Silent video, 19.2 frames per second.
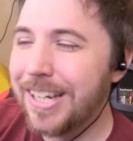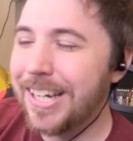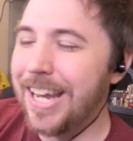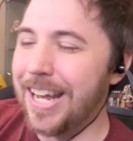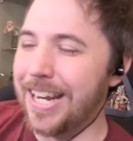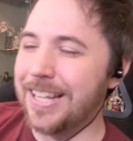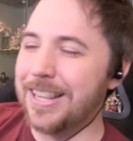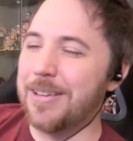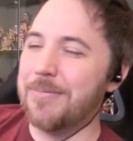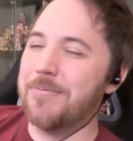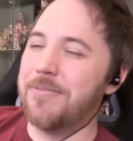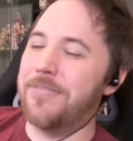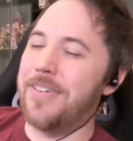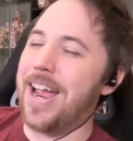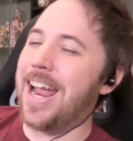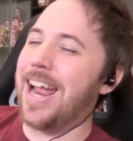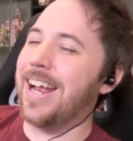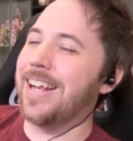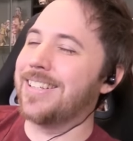Getting them
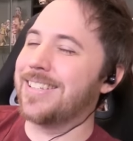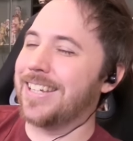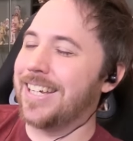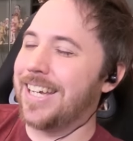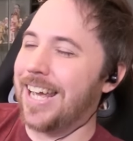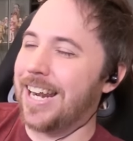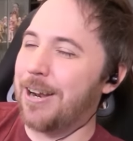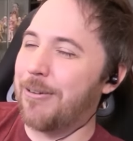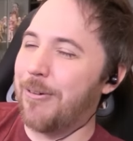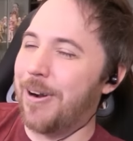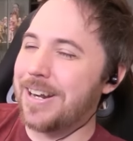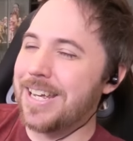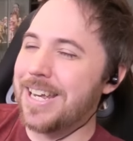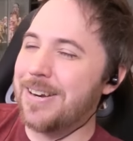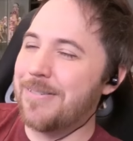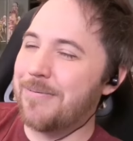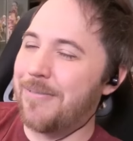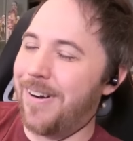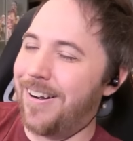fans and getting what
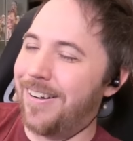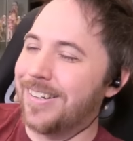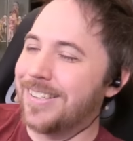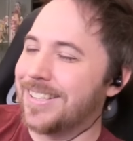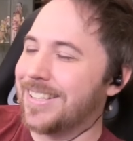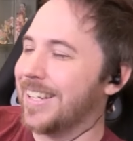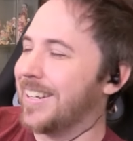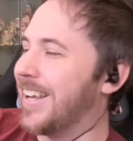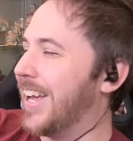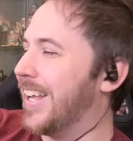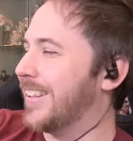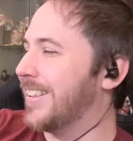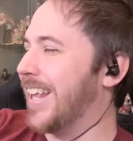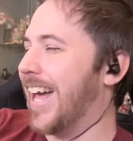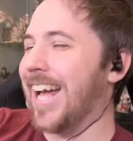he wants in it.